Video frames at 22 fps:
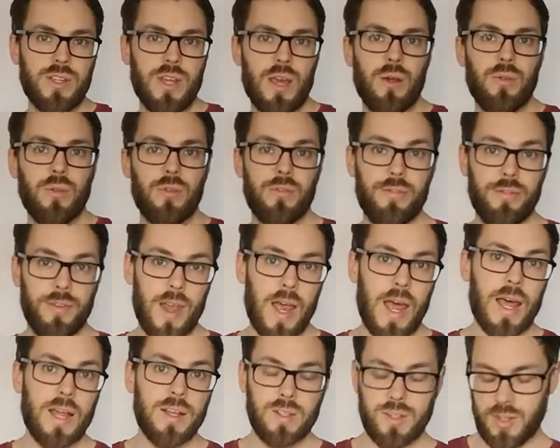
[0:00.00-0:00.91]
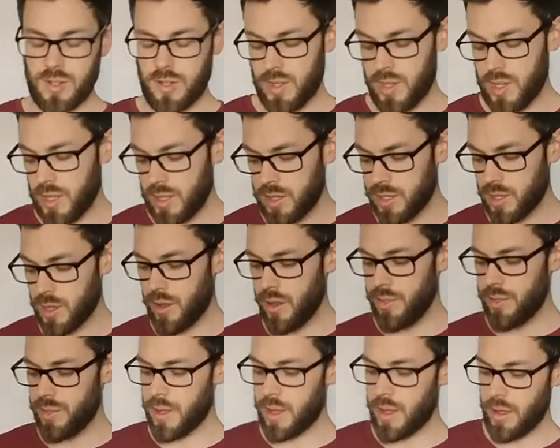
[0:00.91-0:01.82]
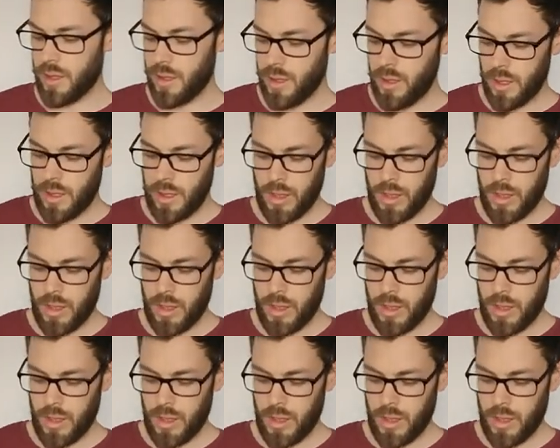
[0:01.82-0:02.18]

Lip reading: down the flat and things like that.